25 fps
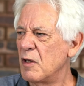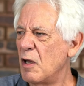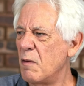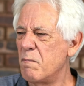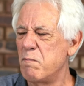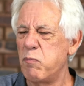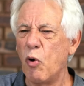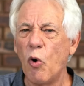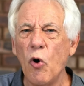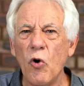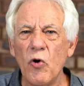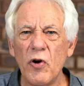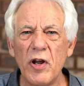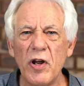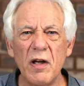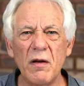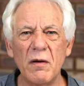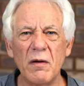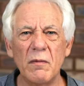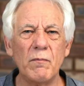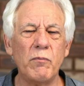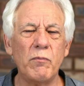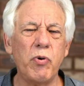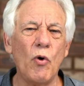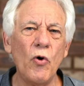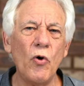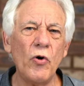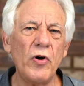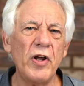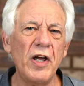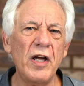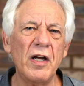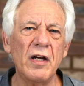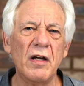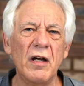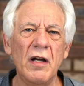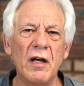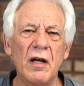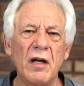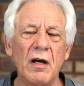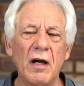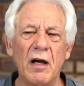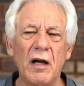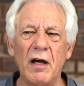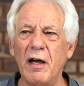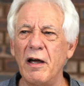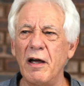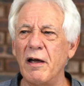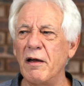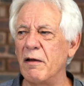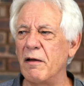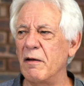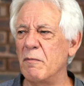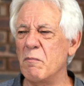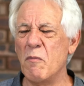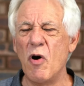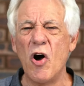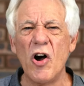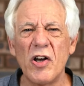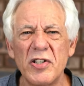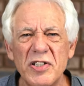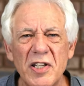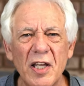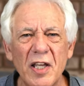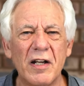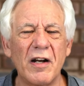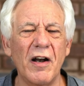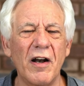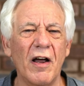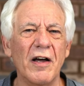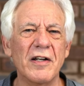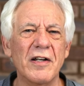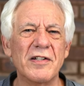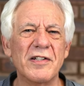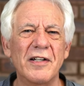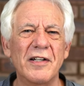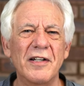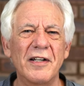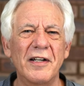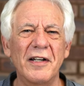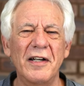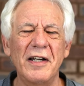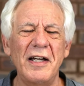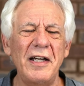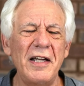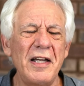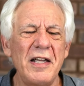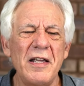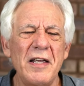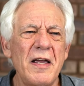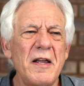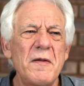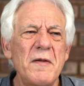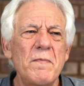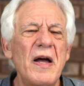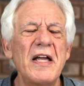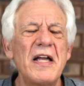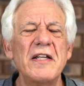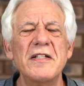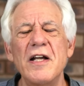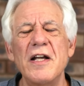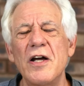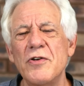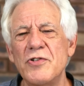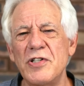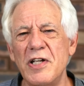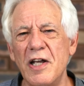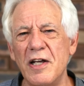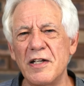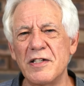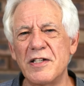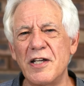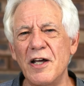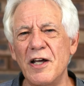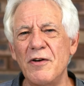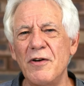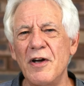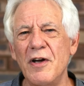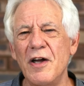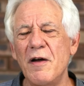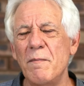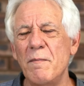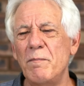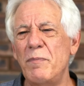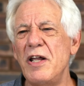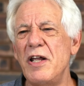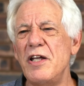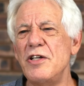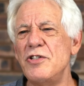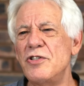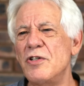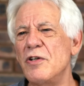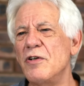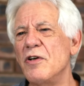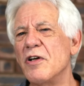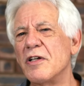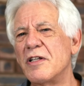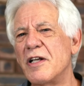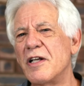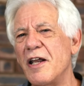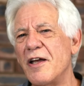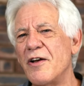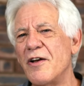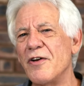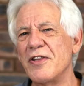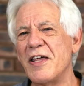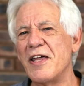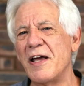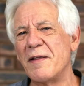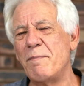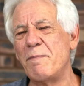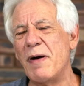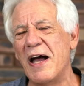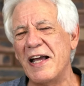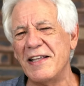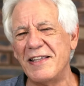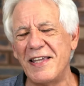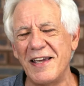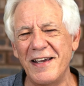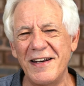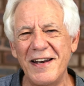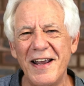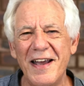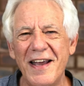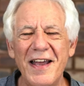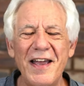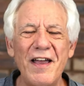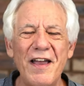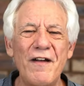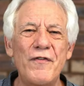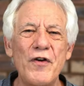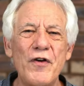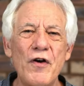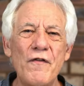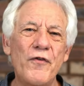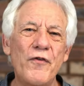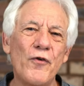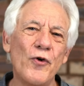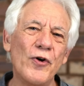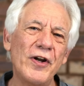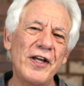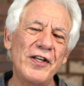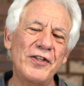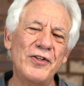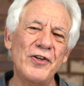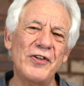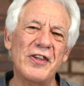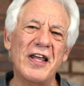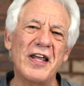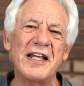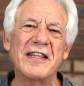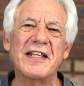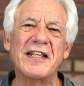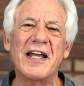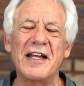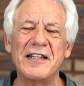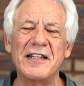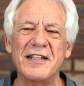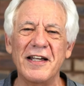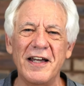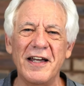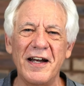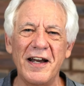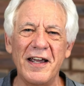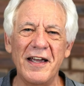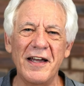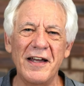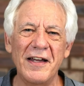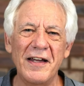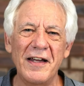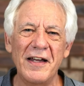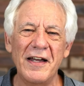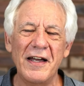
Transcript: a boring, boring a uh, masterclass it makes no sense. So please do not click on that button if you fall into that category.